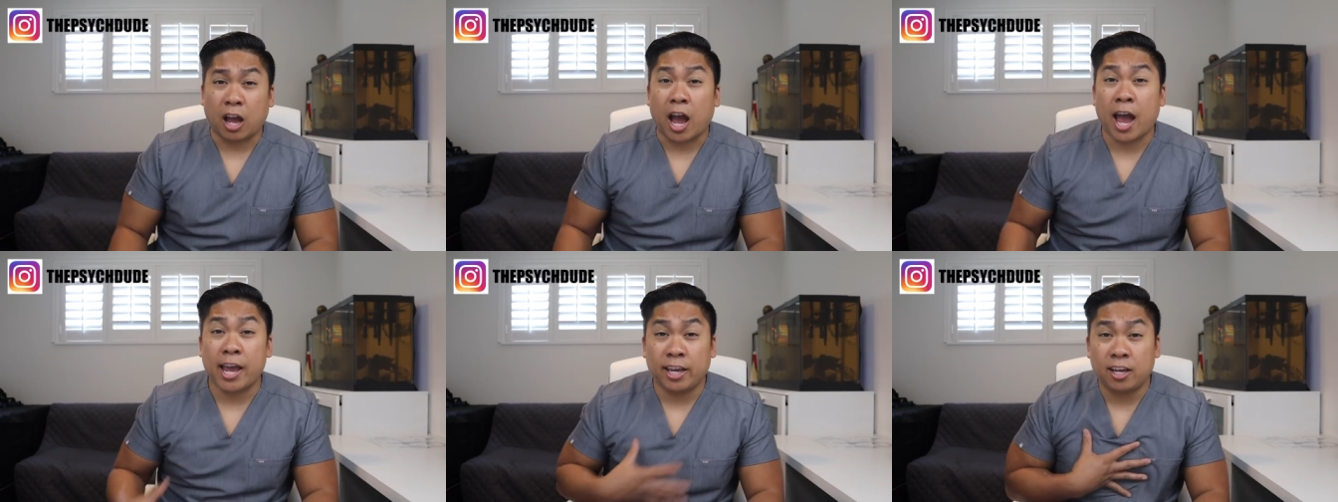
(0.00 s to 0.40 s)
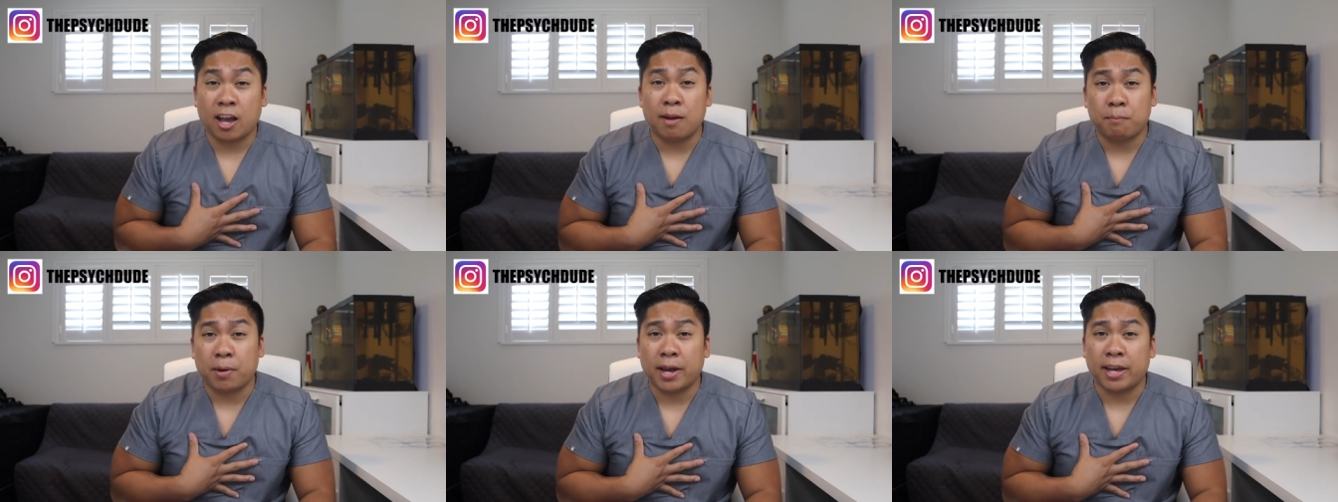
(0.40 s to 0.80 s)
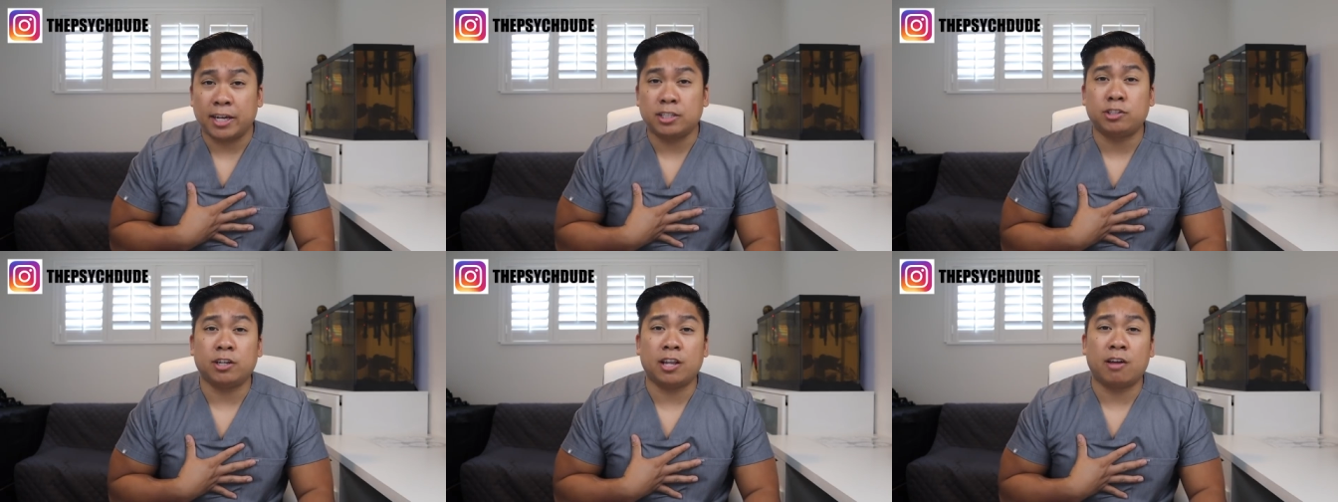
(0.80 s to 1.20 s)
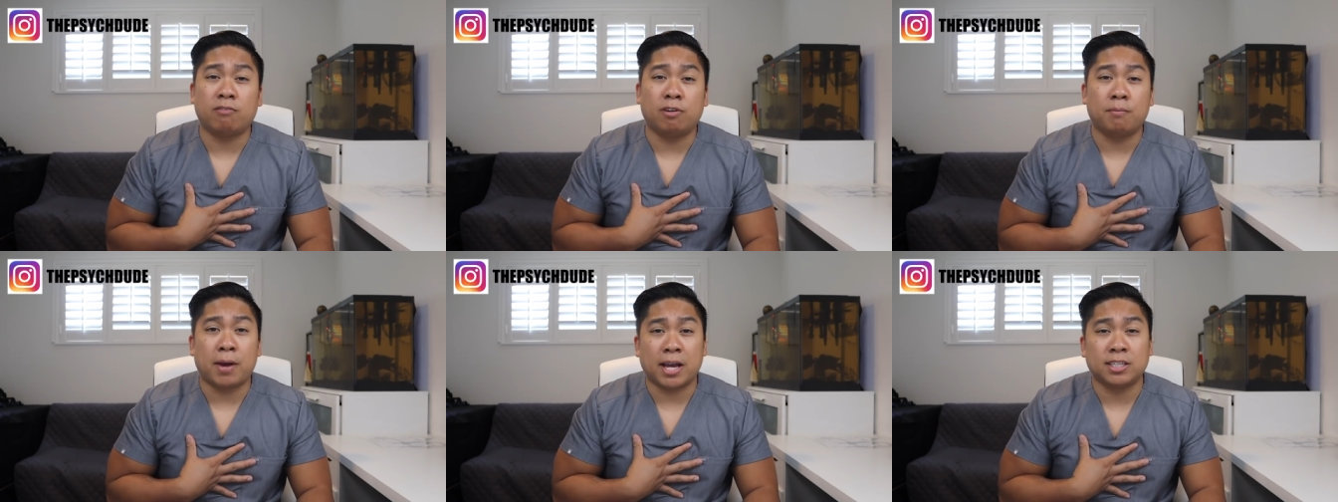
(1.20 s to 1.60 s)
I got my
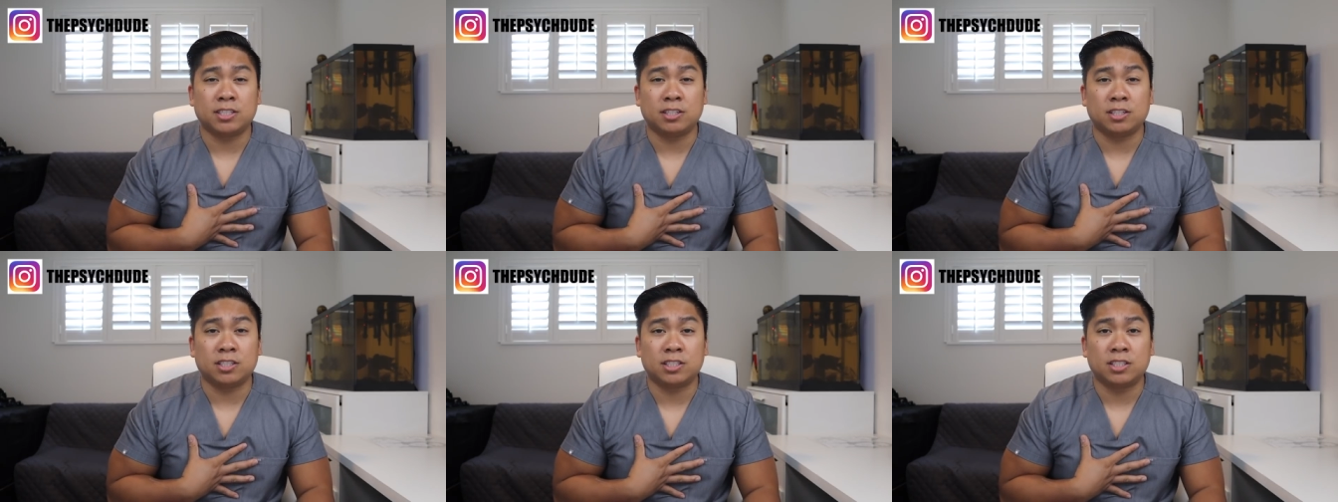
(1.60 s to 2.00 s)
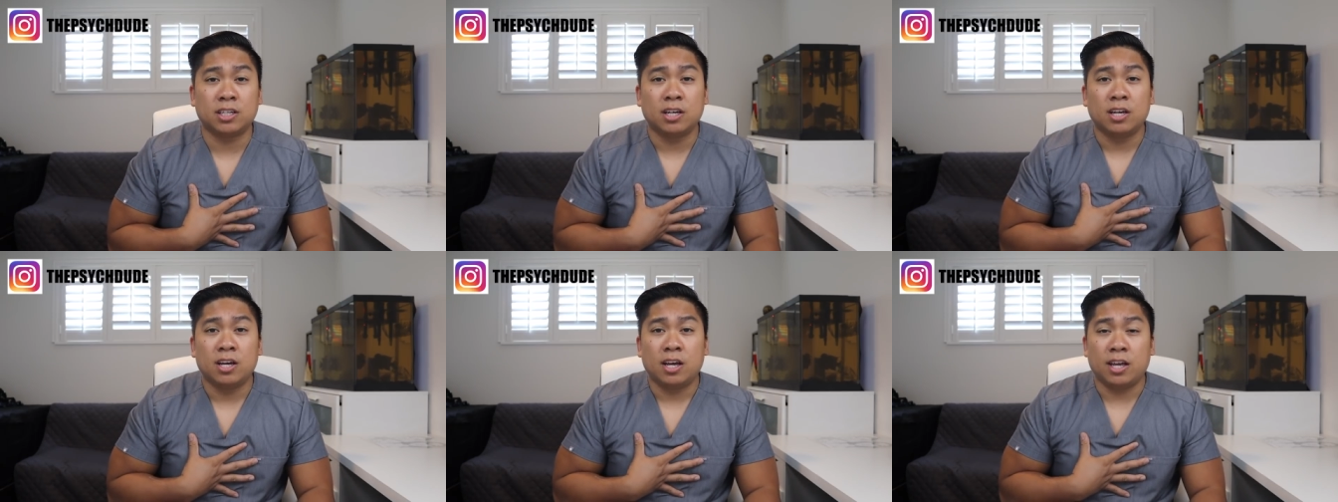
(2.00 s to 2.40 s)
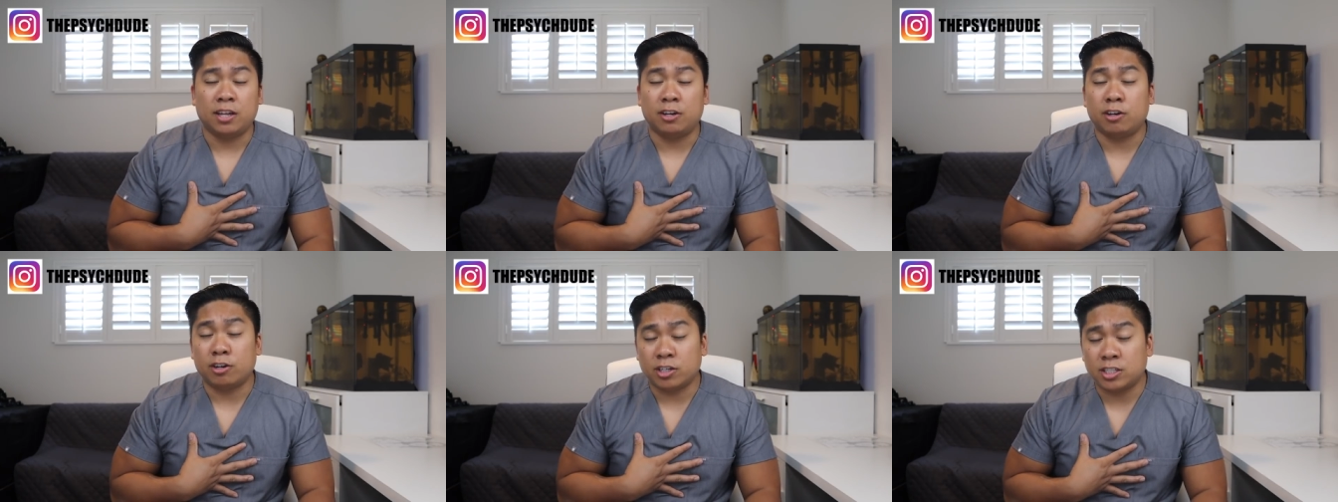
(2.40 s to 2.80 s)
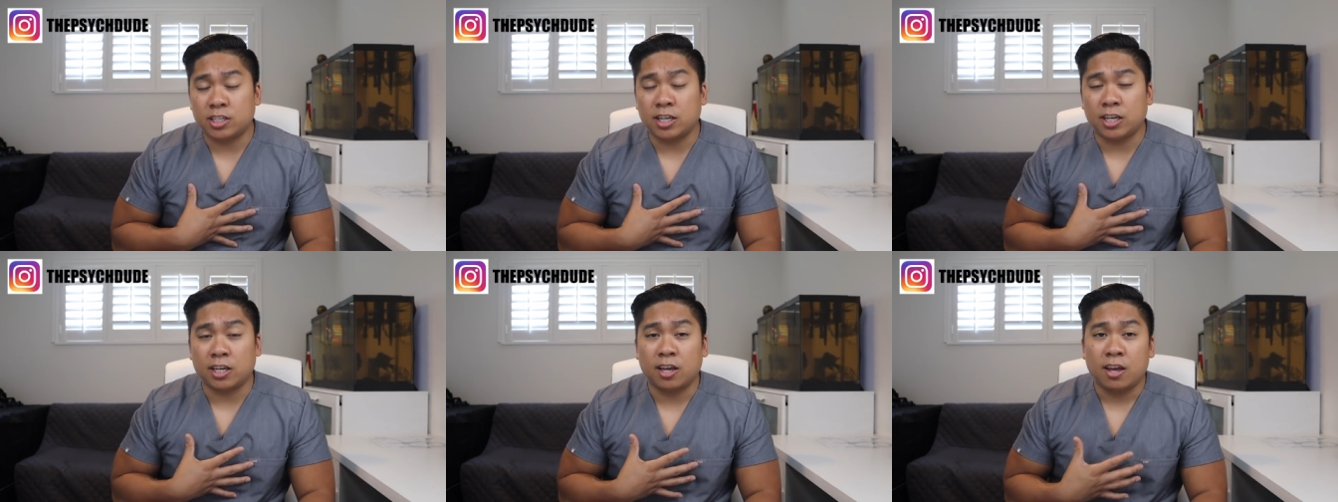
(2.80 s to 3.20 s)
entry-level master's in
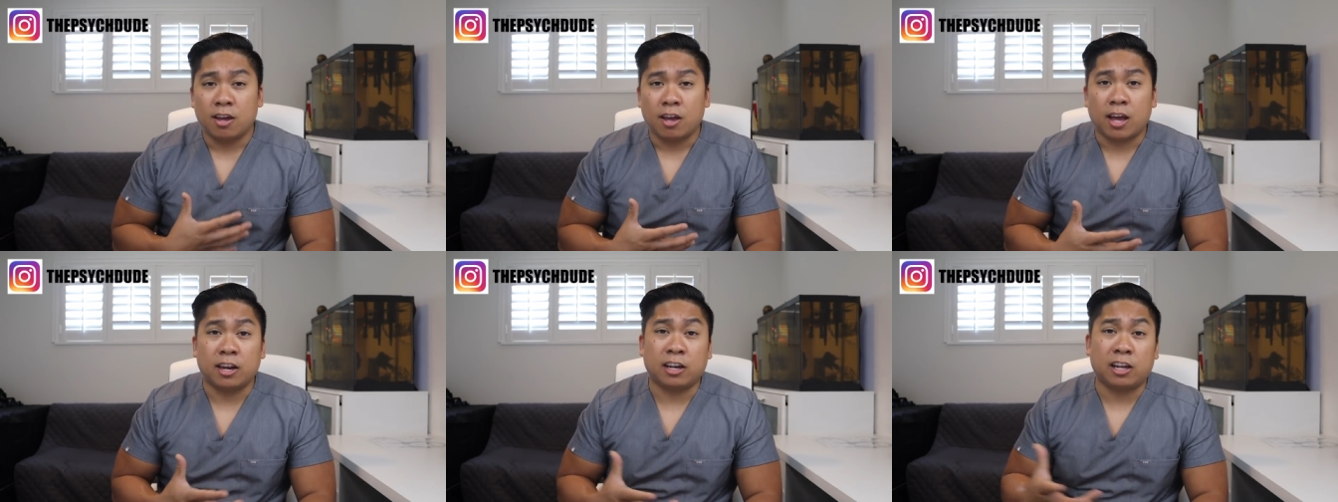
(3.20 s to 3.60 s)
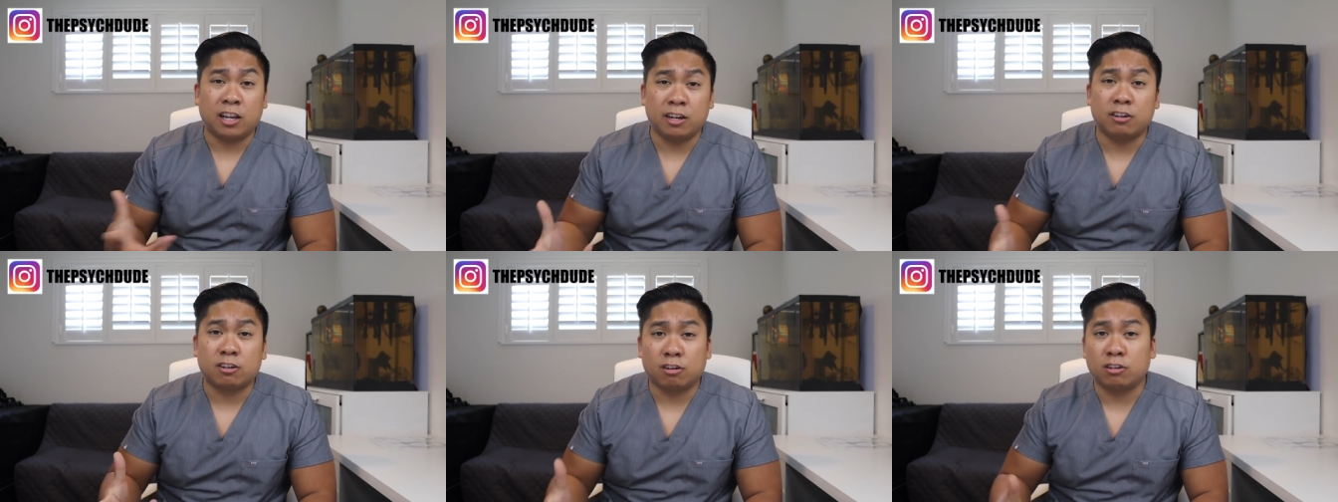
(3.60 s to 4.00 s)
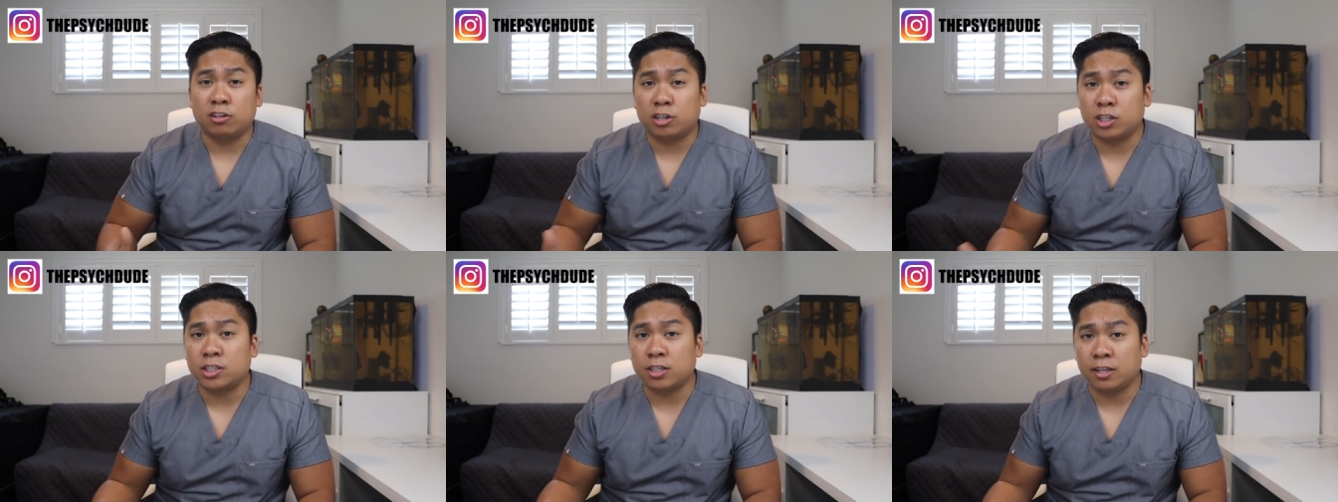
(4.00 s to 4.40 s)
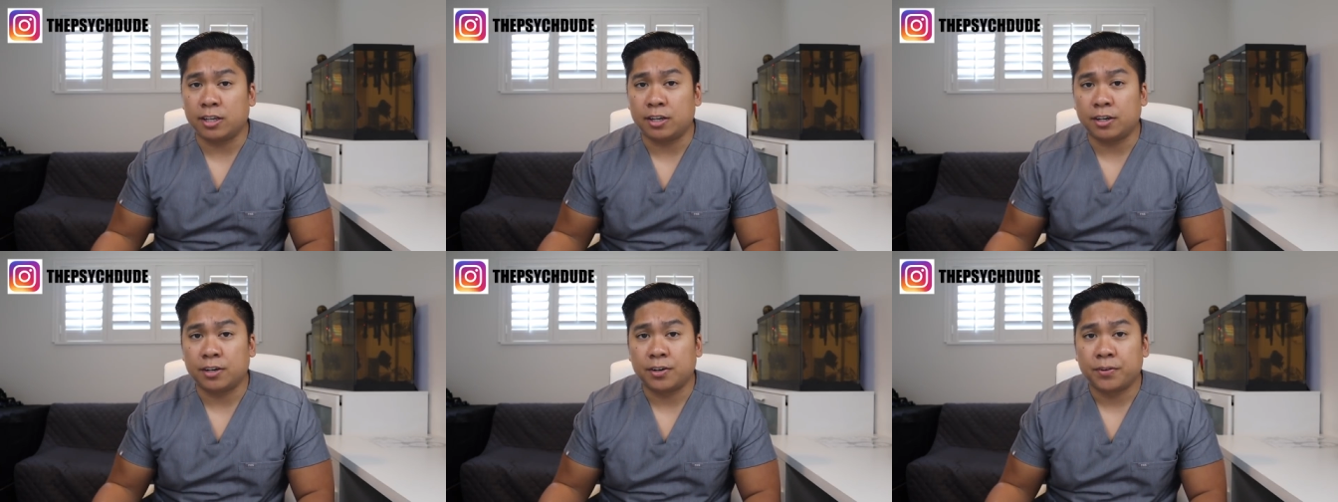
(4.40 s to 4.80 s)
nursing and clinical nurse
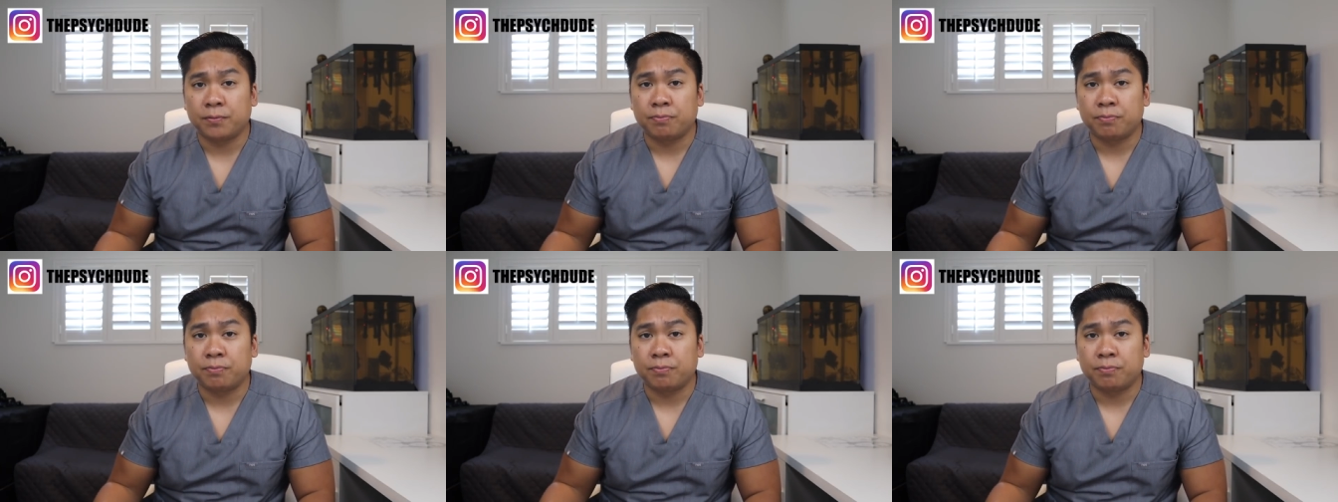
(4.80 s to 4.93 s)
leader,